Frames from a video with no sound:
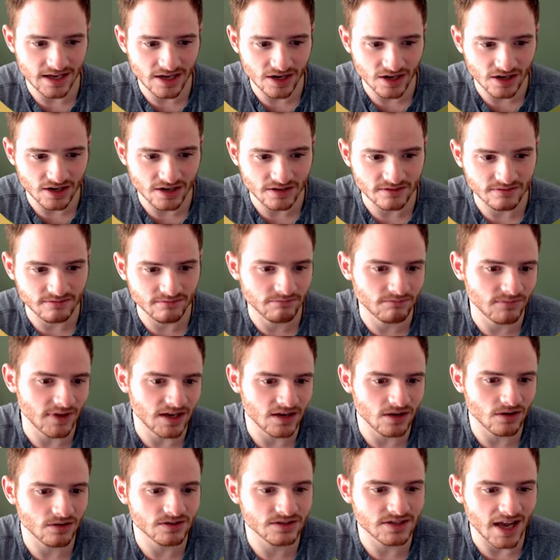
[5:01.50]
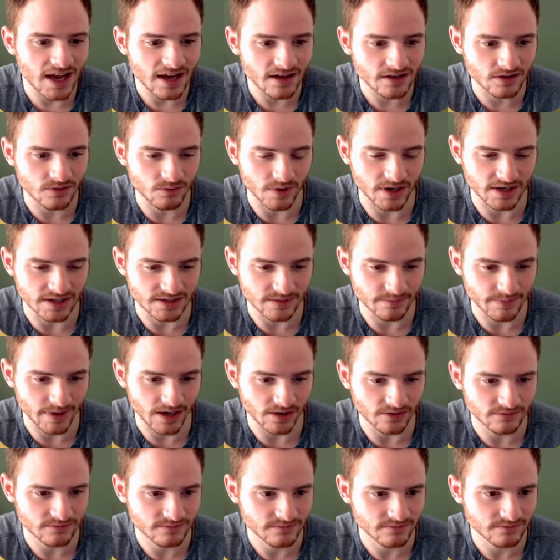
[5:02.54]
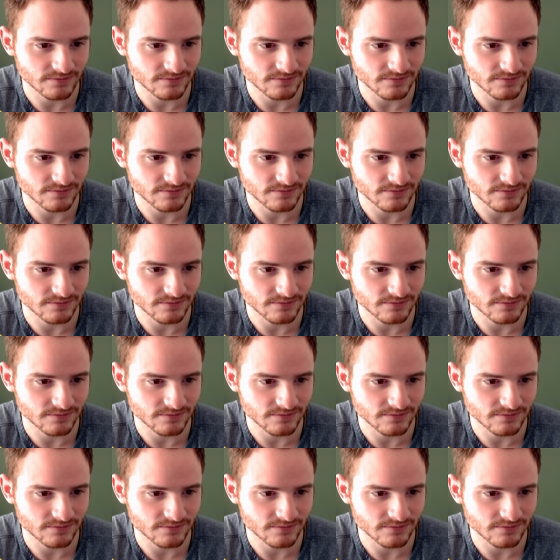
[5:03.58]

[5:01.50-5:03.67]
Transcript: here, they know exactly what it's about.